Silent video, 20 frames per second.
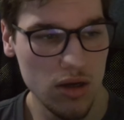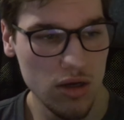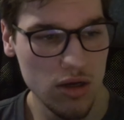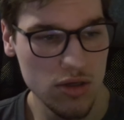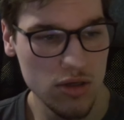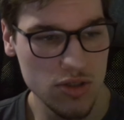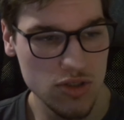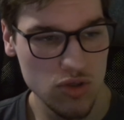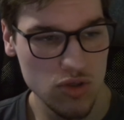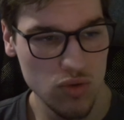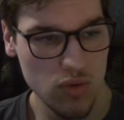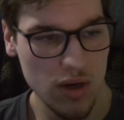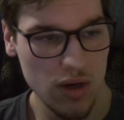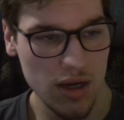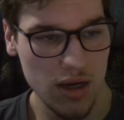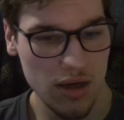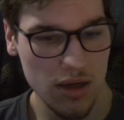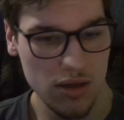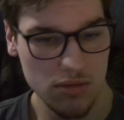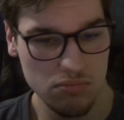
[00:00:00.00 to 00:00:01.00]
So
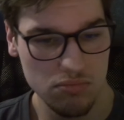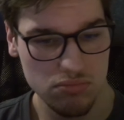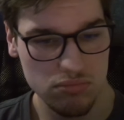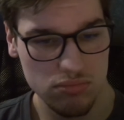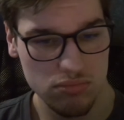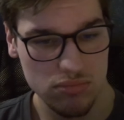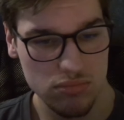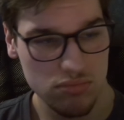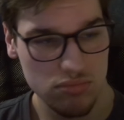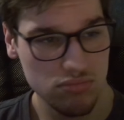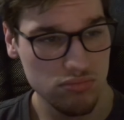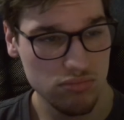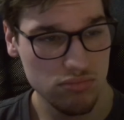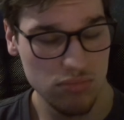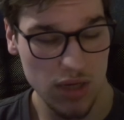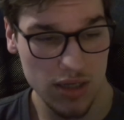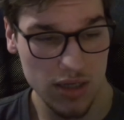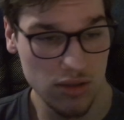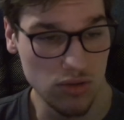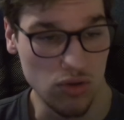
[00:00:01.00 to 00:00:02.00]
I
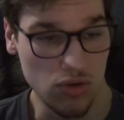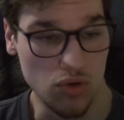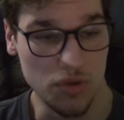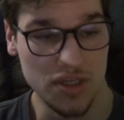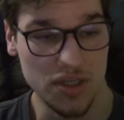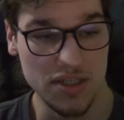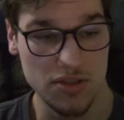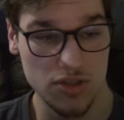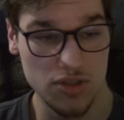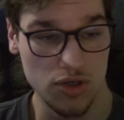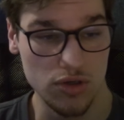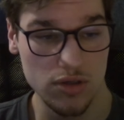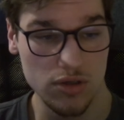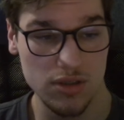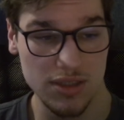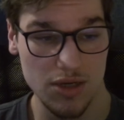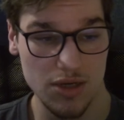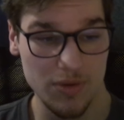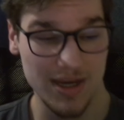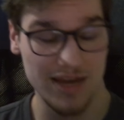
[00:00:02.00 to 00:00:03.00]
don't know, he
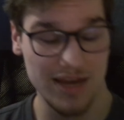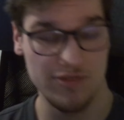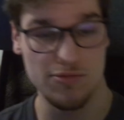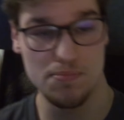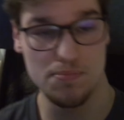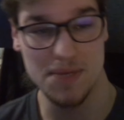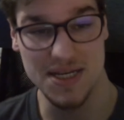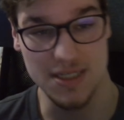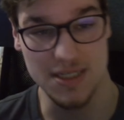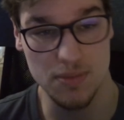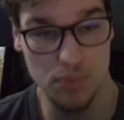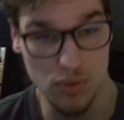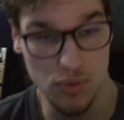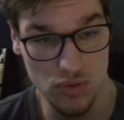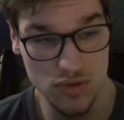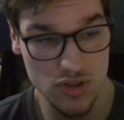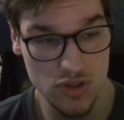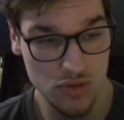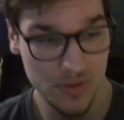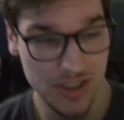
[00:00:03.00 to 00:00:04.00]
took, now I have a passed
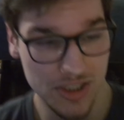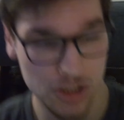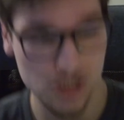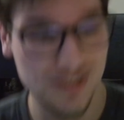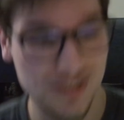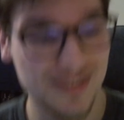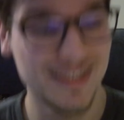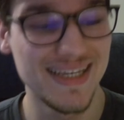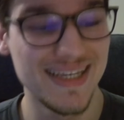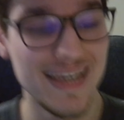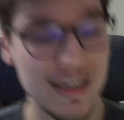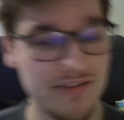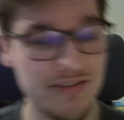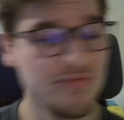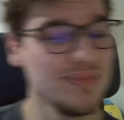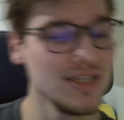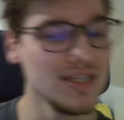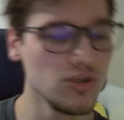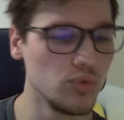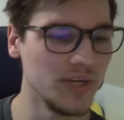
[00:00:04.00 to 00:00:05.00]
pawn, so he just gave
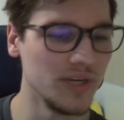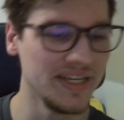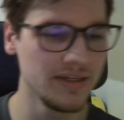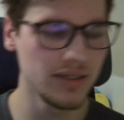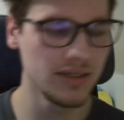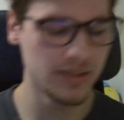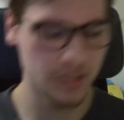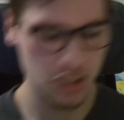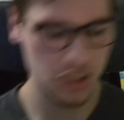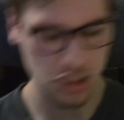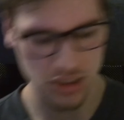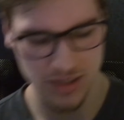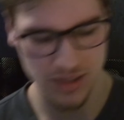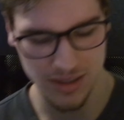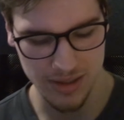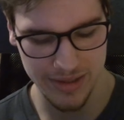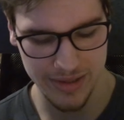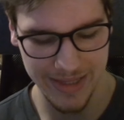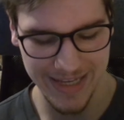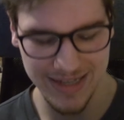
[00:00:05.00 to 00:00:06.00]
me a win condition. I
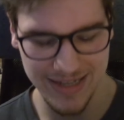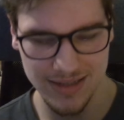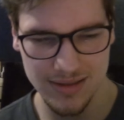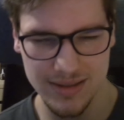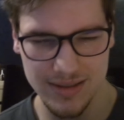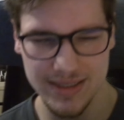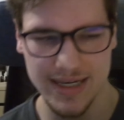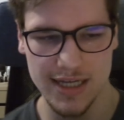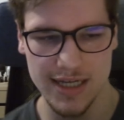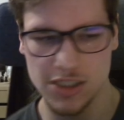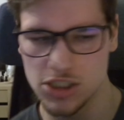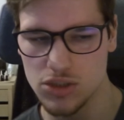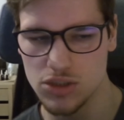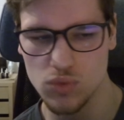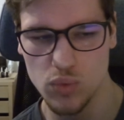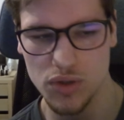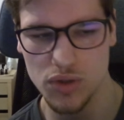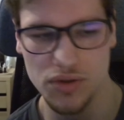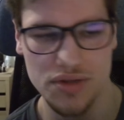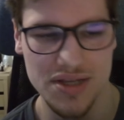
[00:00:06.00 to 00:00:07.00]
think the
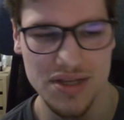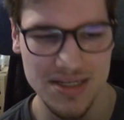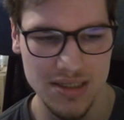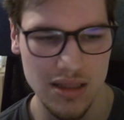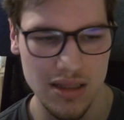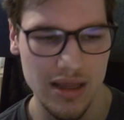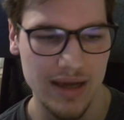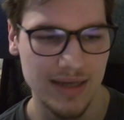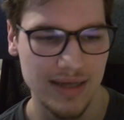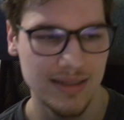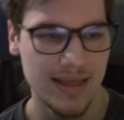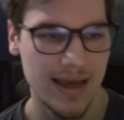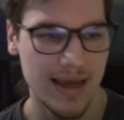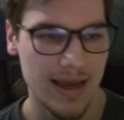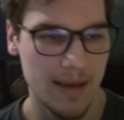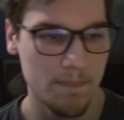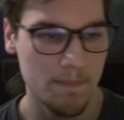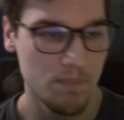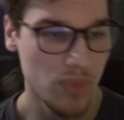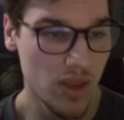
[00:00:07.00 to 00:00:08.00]
engine will dislike
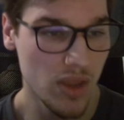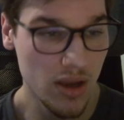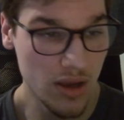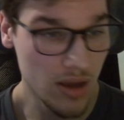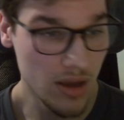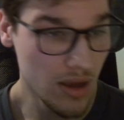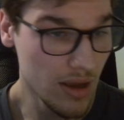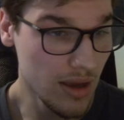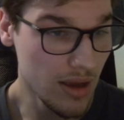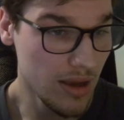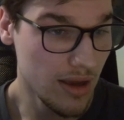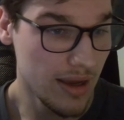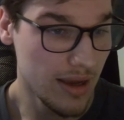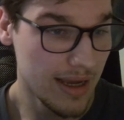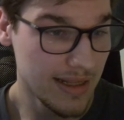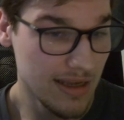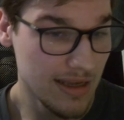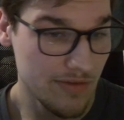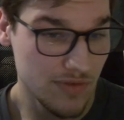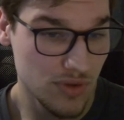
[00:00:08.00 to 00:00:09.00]
that.
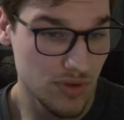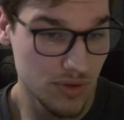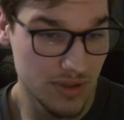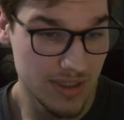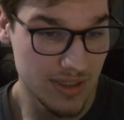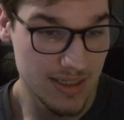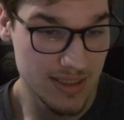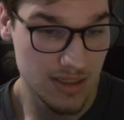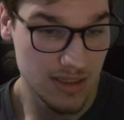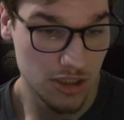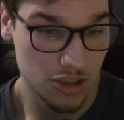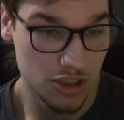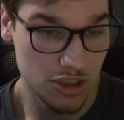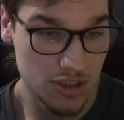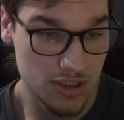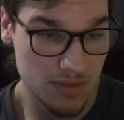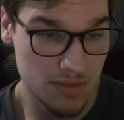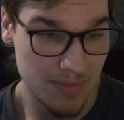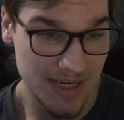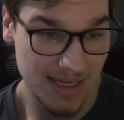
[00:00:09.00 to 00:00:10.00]
And after this, I
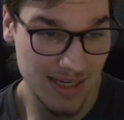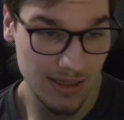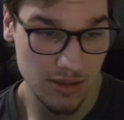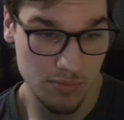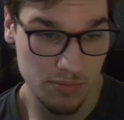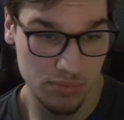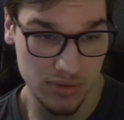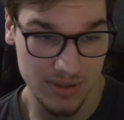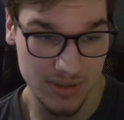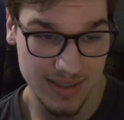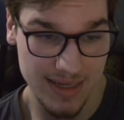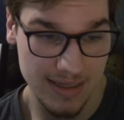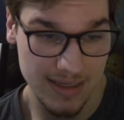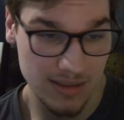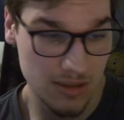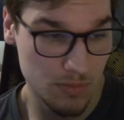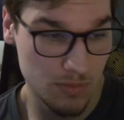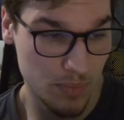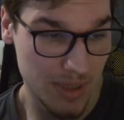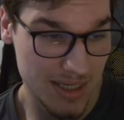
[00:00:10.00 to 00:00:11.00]
just make it a
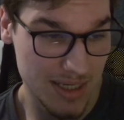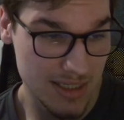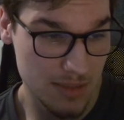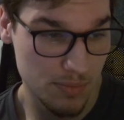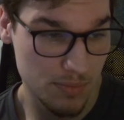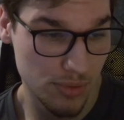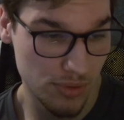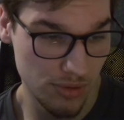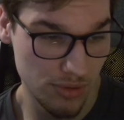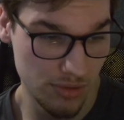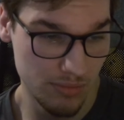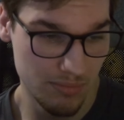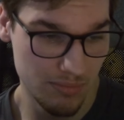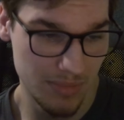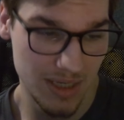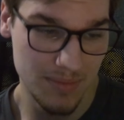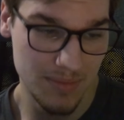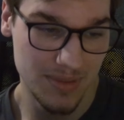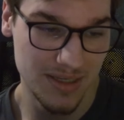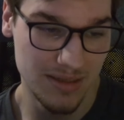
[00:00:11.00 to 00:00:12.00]
protected passed pawn,
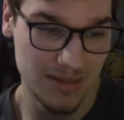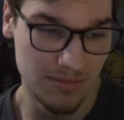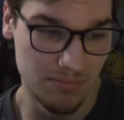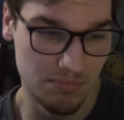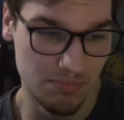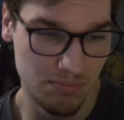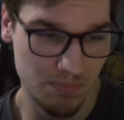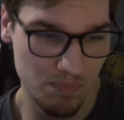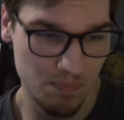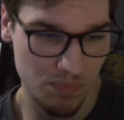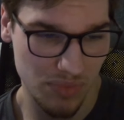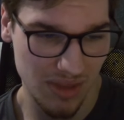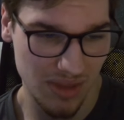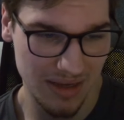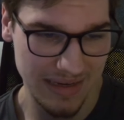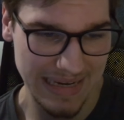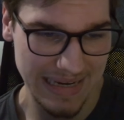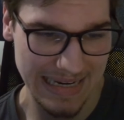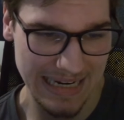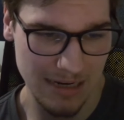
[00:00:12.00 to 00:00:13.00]
maybe
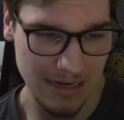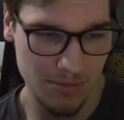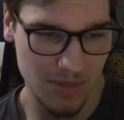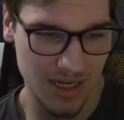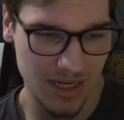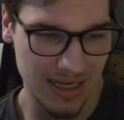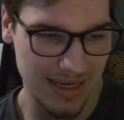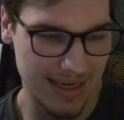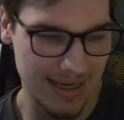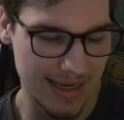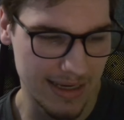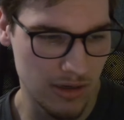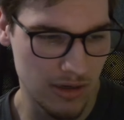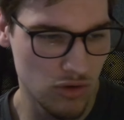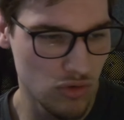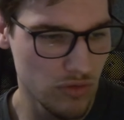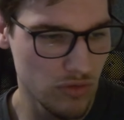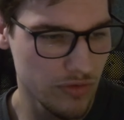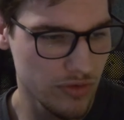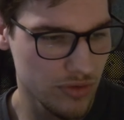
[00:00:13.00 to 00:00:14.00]
getting my king
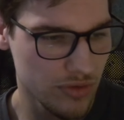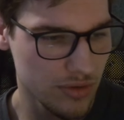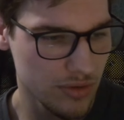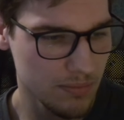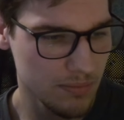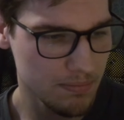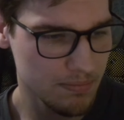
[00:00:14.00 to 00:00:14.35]
over,